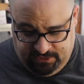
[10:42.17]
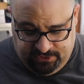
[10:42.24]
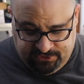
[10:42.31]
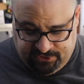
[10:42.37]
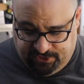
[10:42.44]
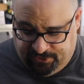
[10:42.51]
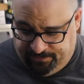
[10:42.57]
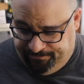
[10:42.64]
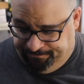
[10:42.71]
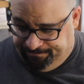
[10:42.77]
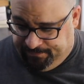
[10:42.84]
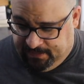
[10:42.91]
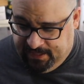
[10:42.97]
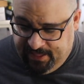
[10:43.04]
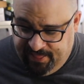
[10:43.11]
So
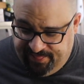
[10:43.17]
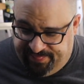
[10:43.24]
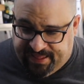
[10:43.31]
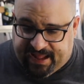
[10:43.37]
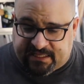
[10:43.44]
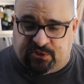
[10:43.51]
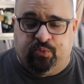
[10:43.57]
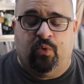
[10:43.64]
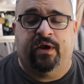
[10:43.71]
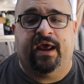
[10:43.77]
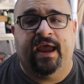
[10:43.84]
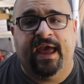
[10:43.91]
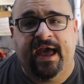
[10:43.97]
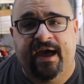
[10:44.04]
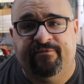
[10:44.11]
that's what I
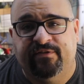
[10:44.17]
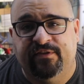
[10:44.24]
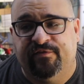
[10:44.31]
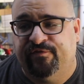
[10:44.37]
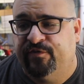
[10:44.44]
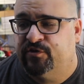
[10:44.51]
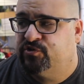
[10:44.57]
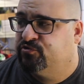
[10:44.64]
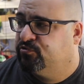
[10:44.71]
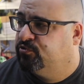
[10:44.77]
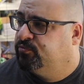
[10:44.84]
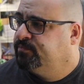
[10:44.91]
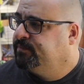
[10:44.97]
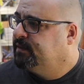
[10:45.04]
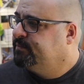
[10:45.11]
have in the fish
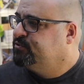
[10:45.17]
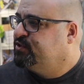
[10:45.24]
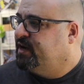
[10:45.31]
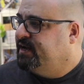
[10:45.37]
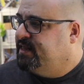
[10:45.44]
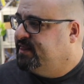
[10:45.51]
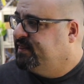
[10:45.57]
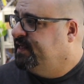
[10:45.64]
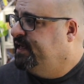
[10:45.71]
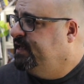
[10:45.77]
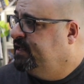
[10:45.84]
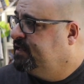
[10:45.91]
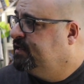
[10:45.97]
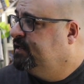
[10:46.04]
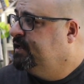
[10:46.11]
room. I'm trying to think.